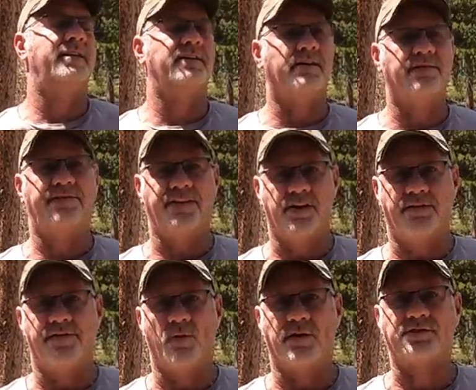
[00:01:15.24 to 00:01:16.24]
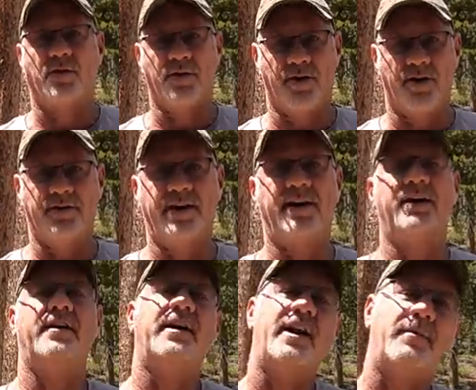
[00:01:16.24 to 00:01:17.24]
get a good feel for what's going on
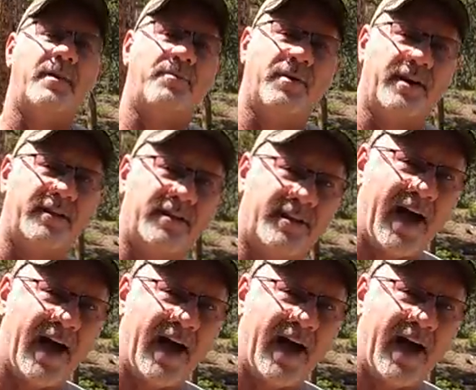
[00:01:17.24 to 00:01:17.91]
there, and I'll be putting